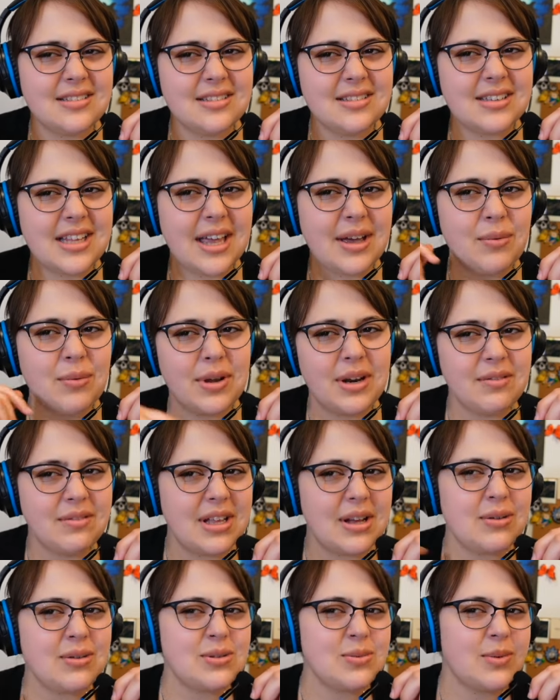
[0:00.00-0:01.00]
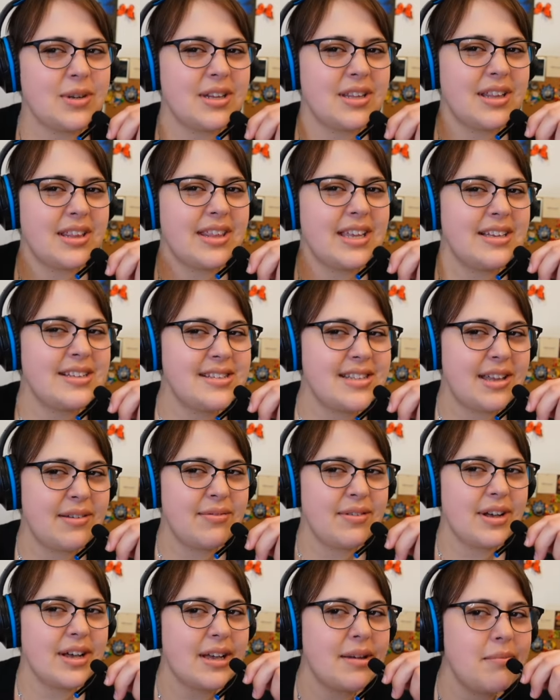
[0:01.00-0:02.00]
Like, what if that was one of the things they
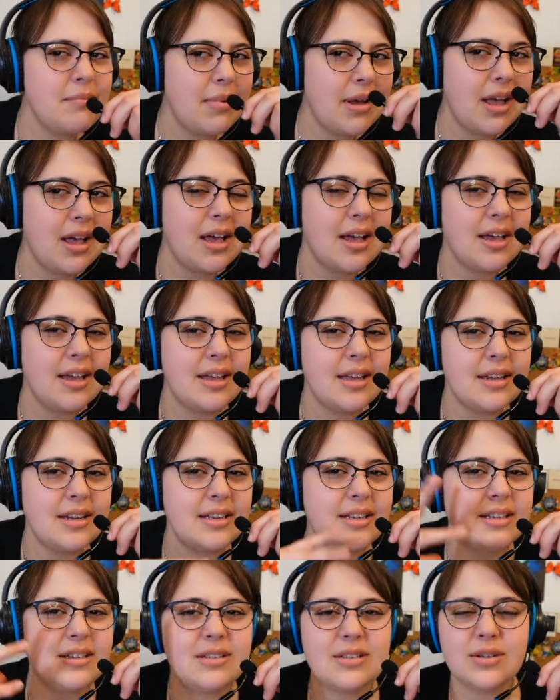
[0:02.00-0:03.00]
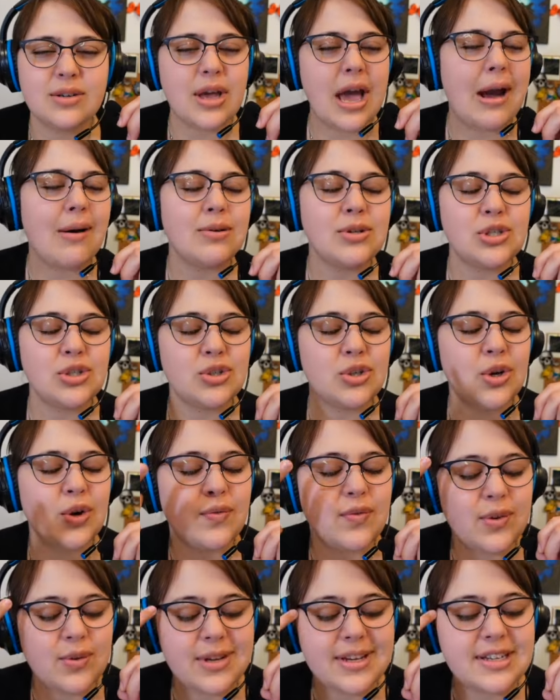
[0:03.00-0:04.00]
fucking bought, and how would you
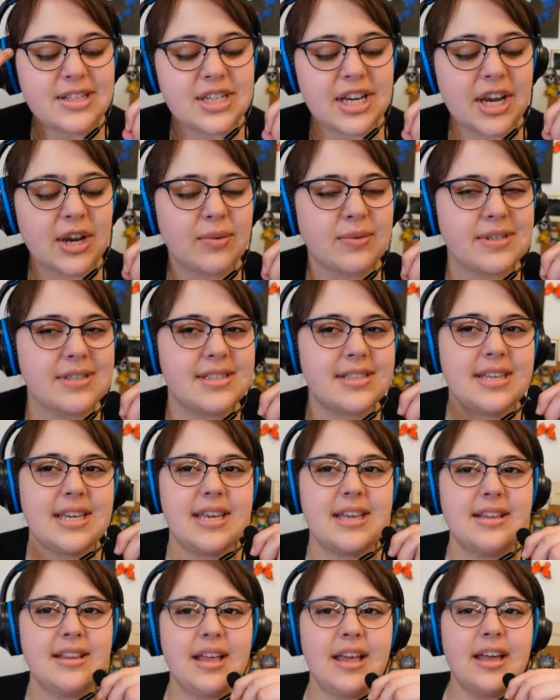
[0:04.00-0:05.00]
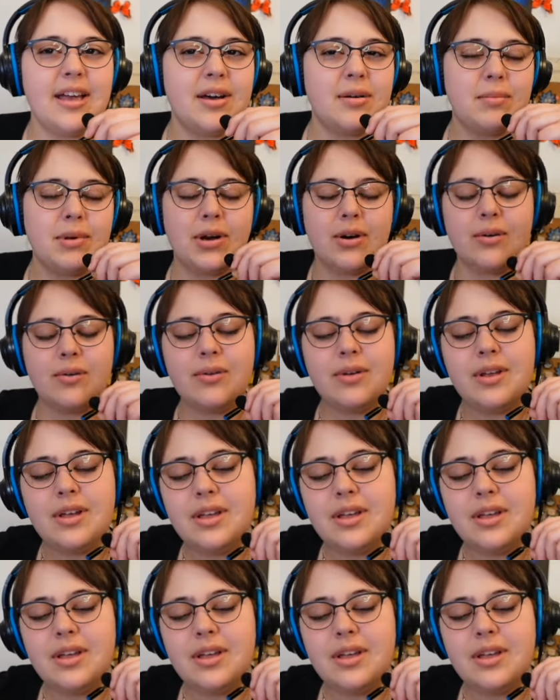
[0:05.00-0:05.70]
know if you didn't check a receipt? Like, come on.